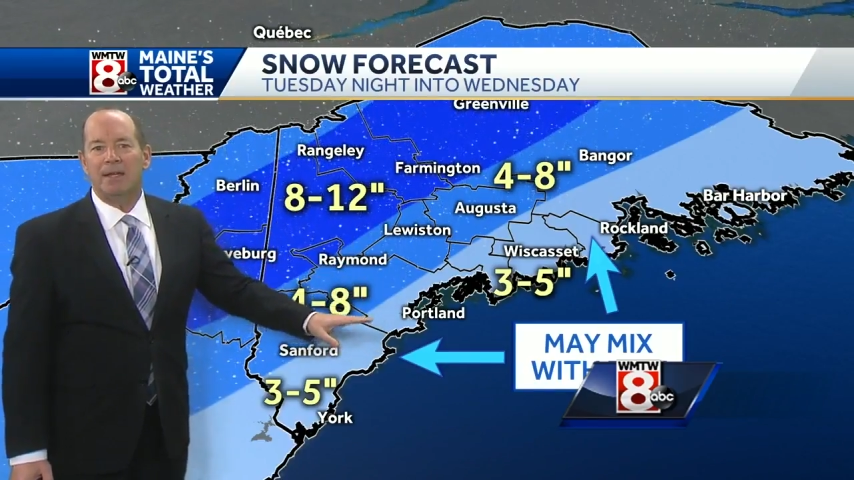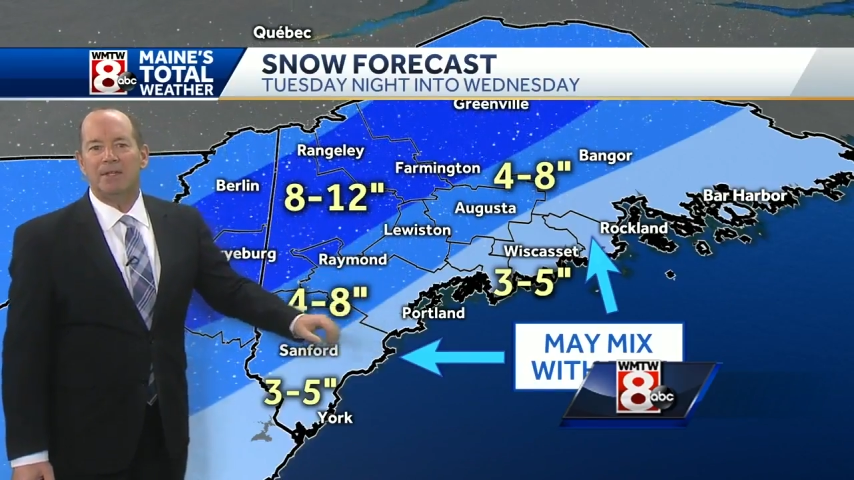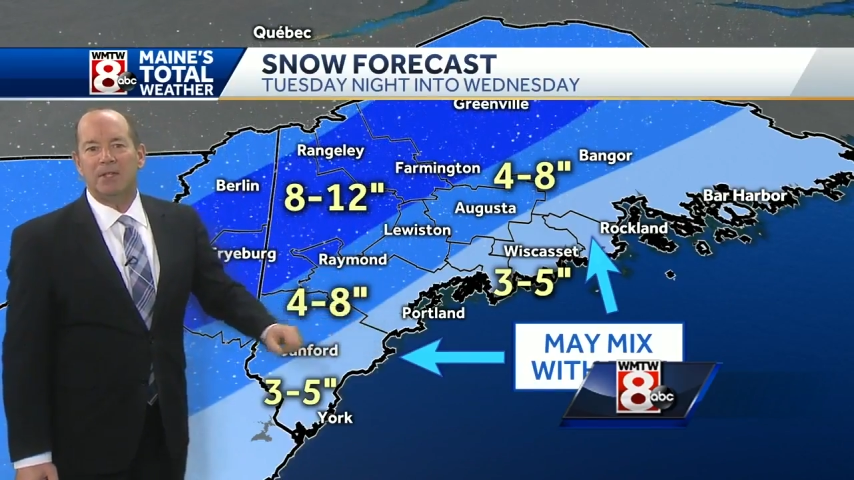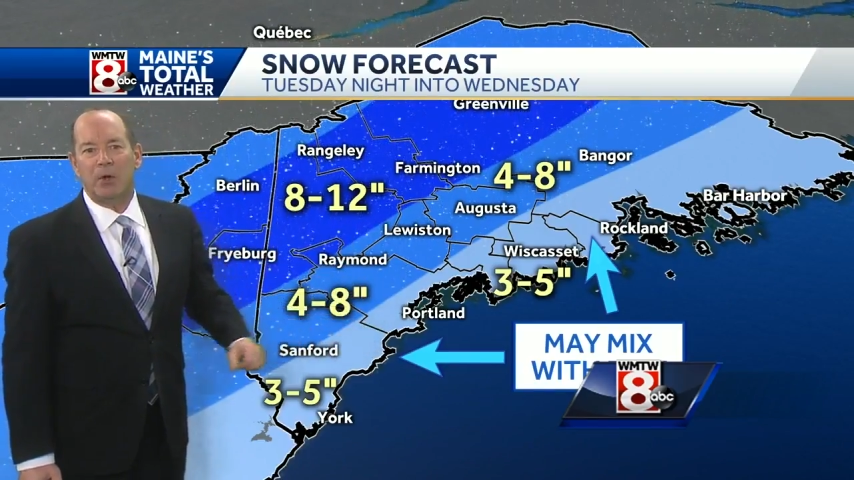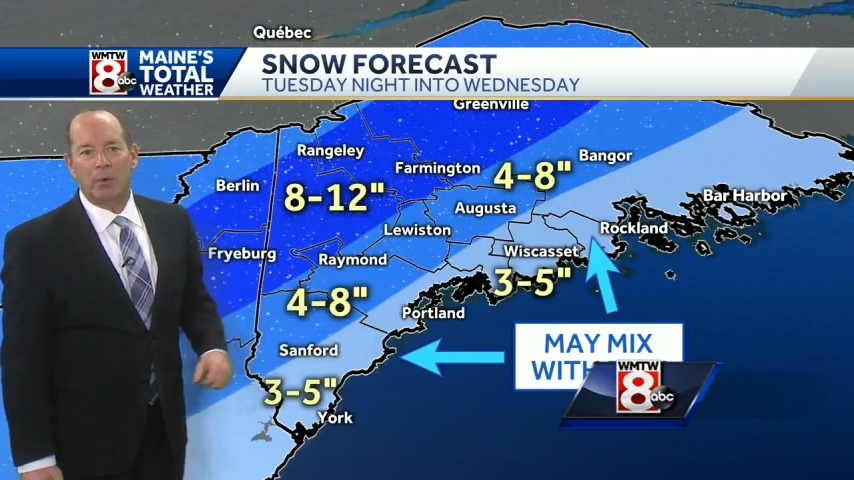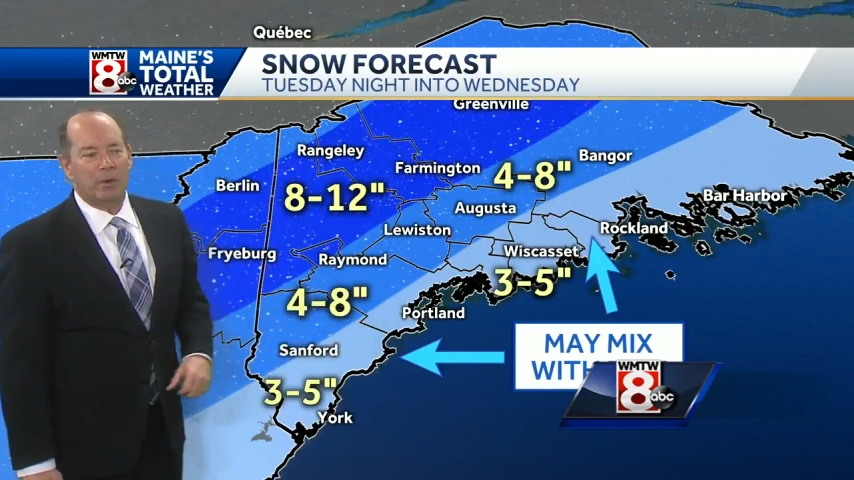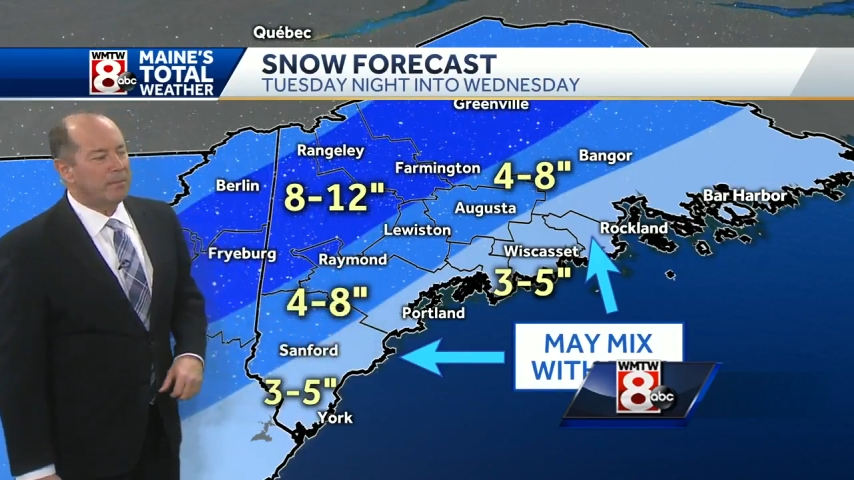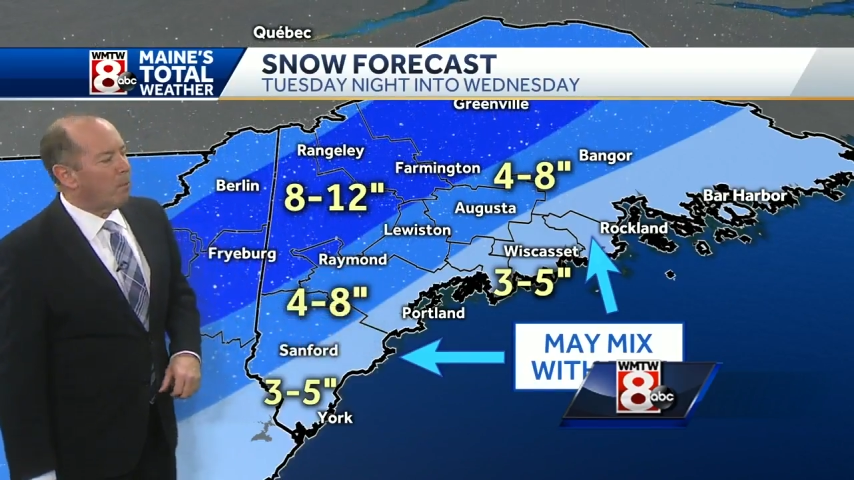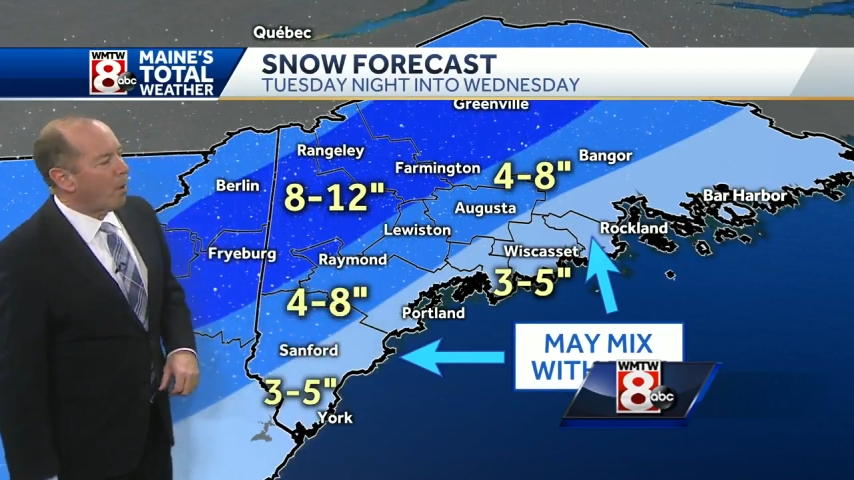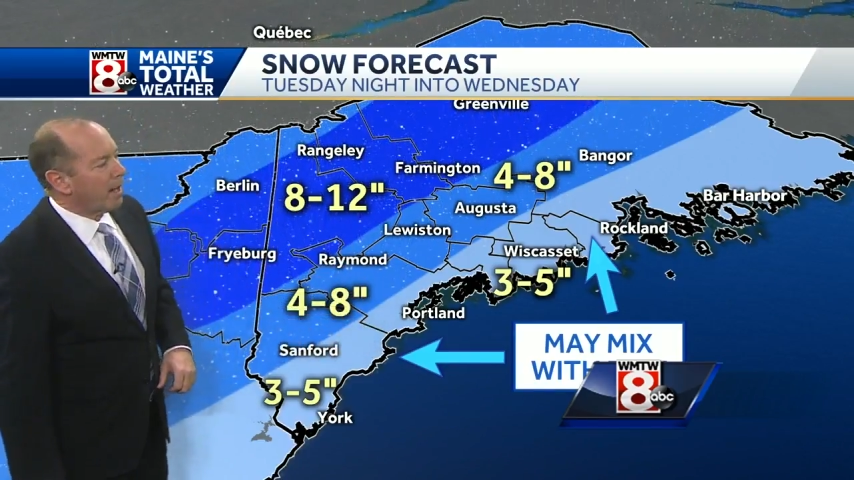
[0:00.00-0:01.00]
into the
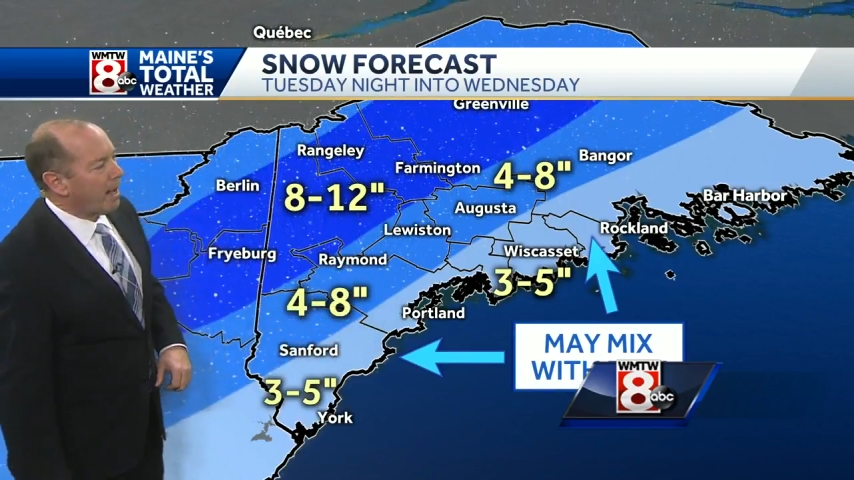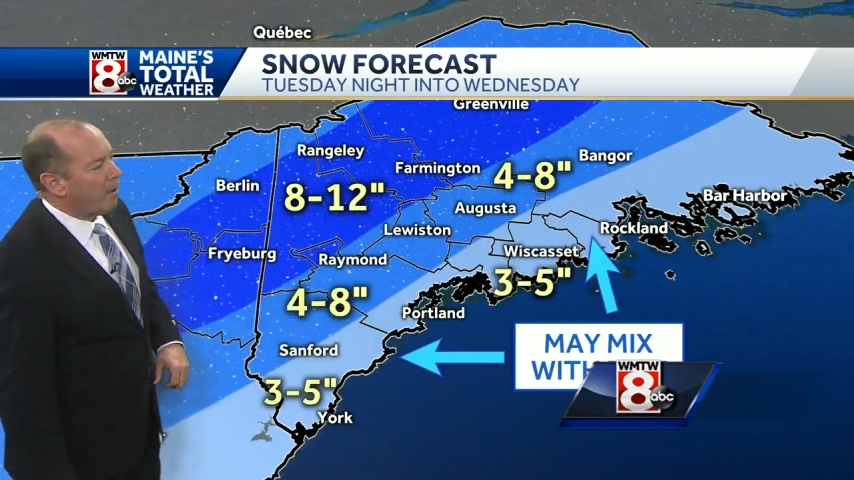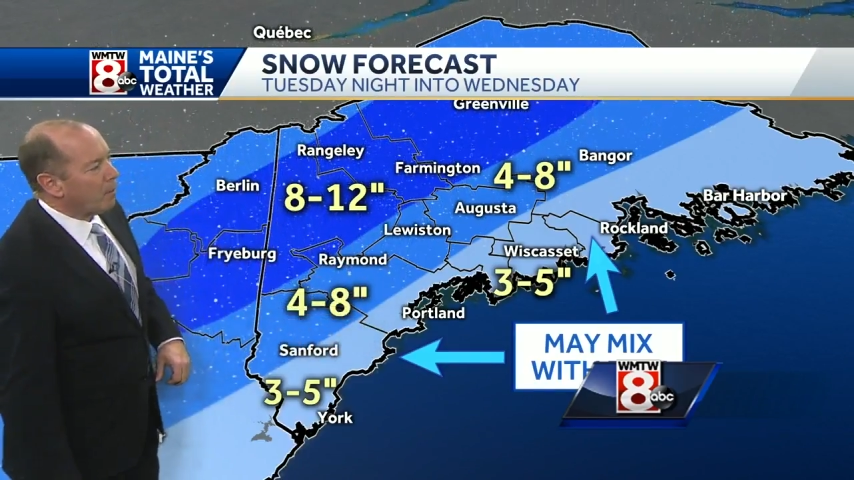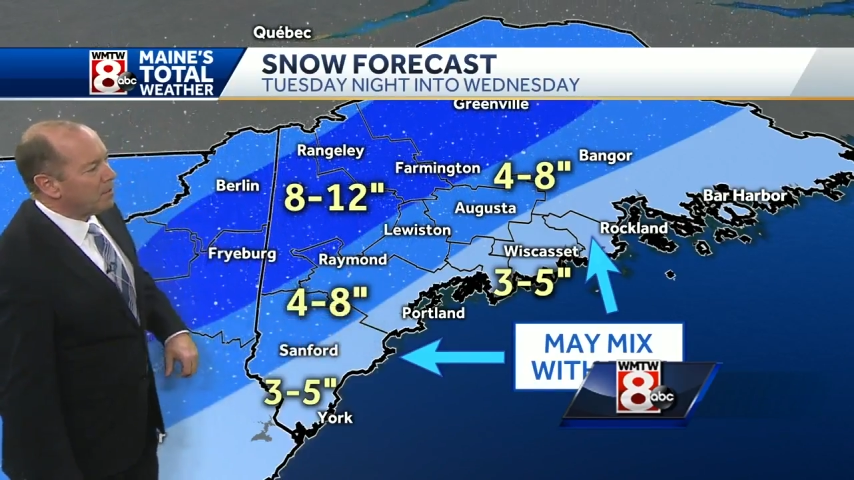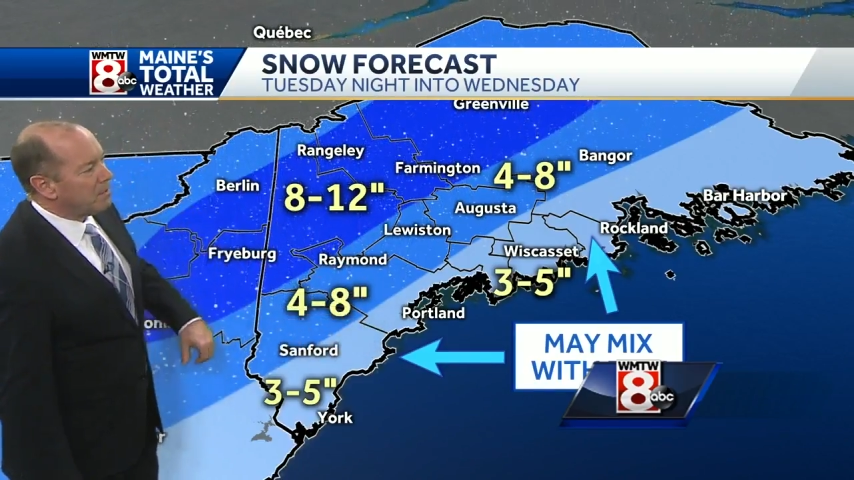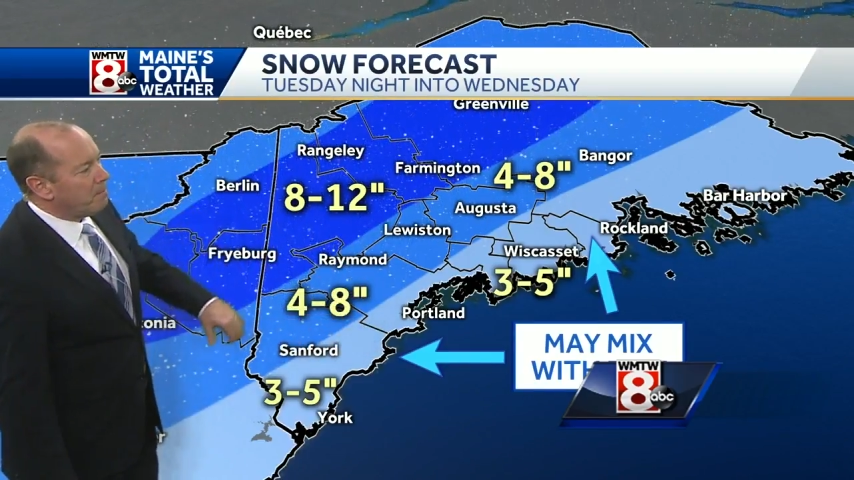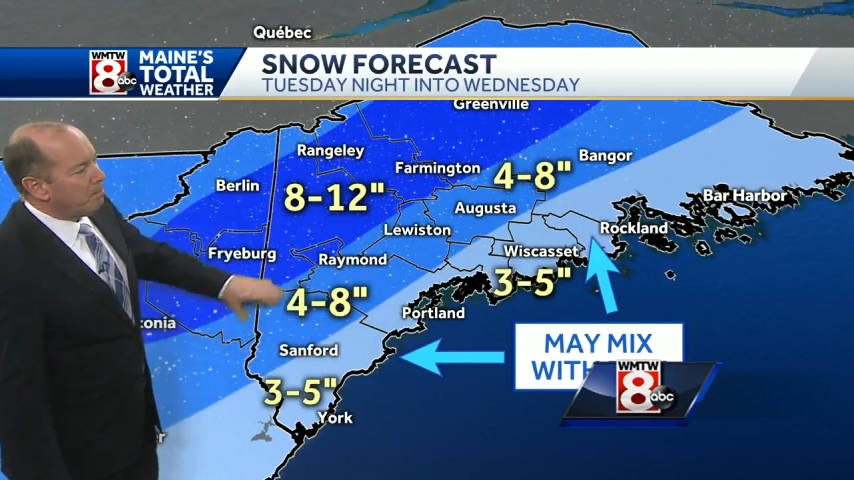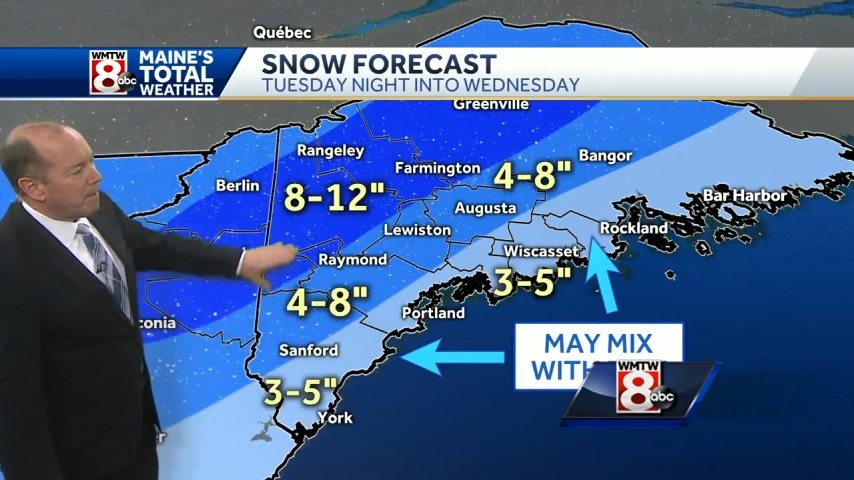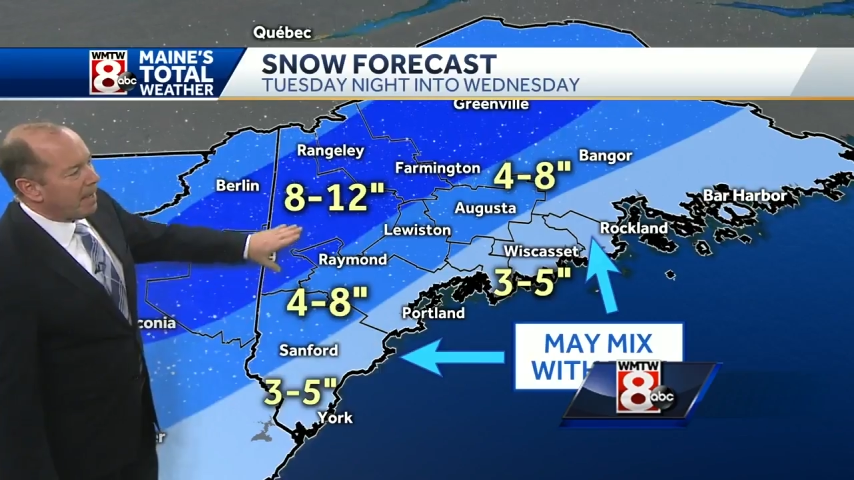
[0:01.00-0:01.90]
early morning hours.